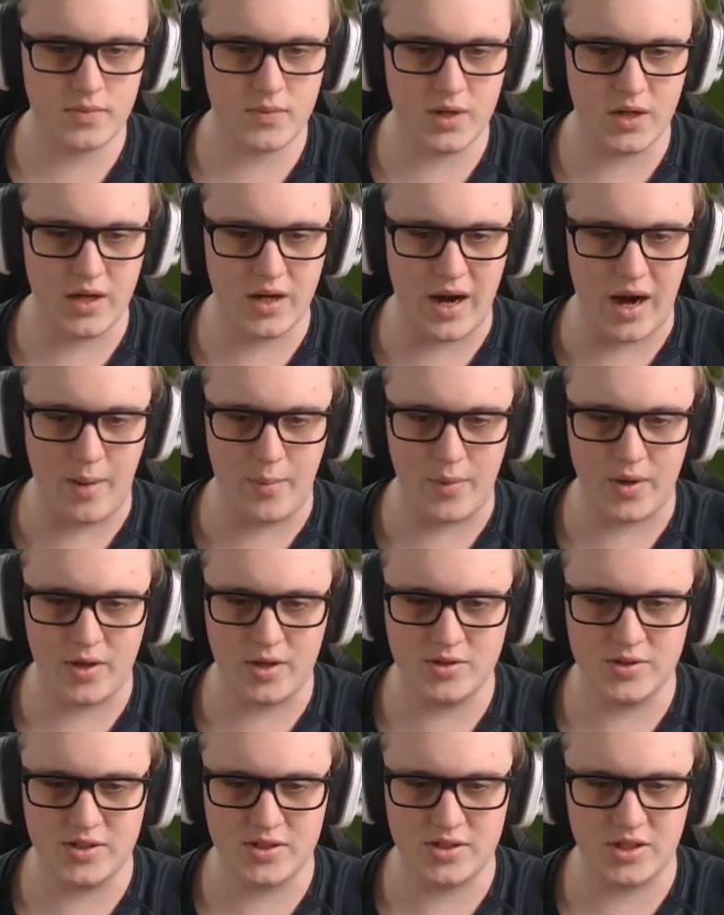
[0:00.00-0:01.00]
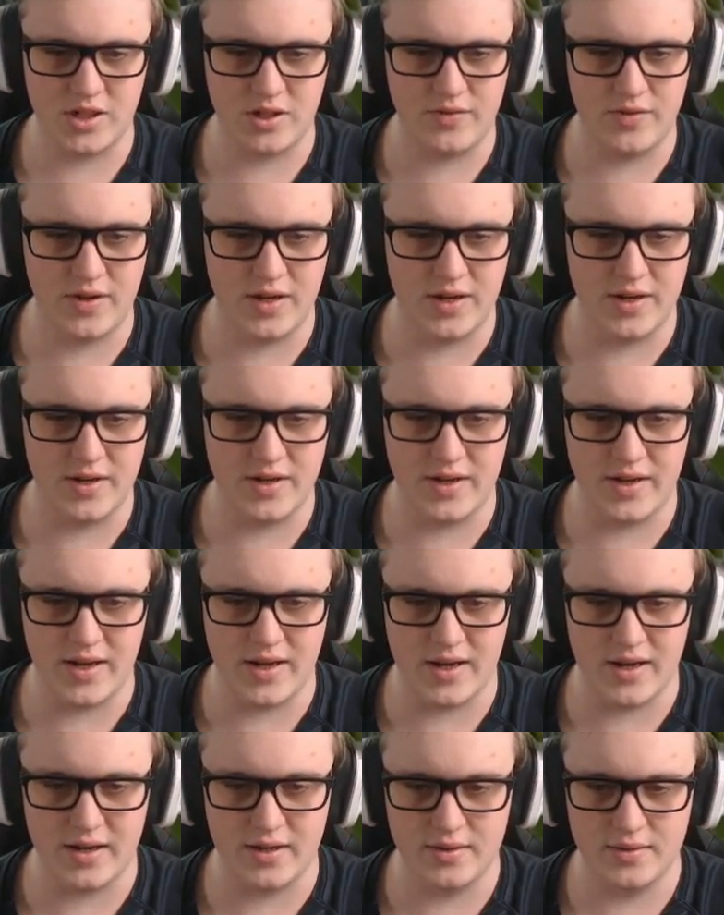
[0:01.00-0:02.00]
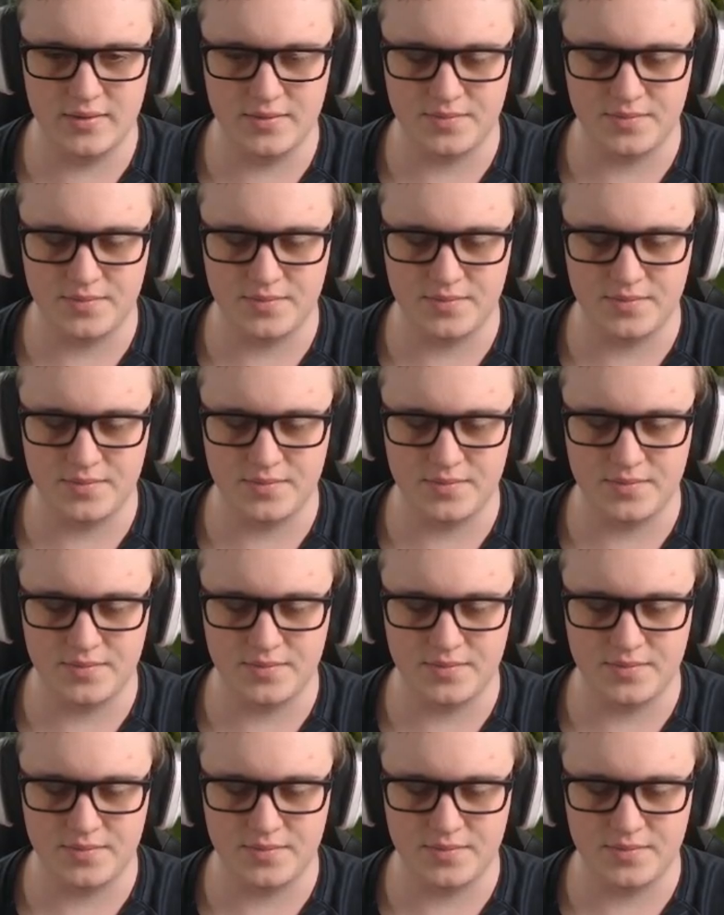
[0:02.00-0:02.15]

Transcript: Alright, because we're so far down,